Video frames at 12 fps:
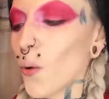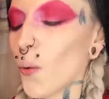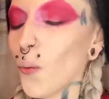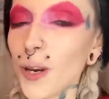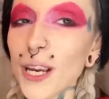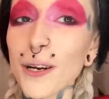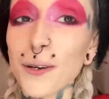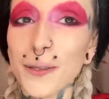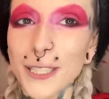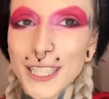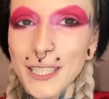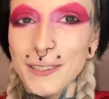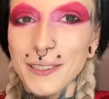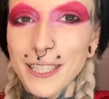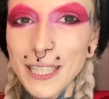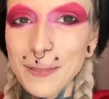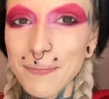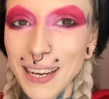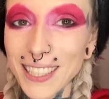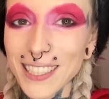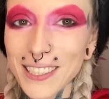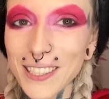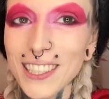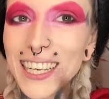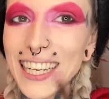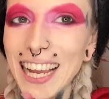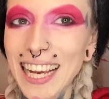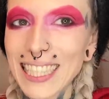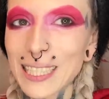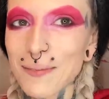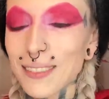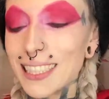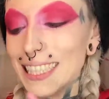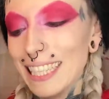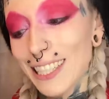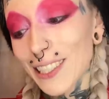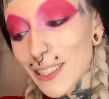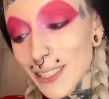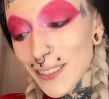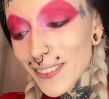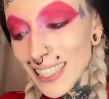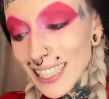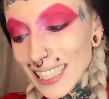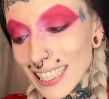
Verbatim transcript: we are going to go into spectacle and add some glitter to it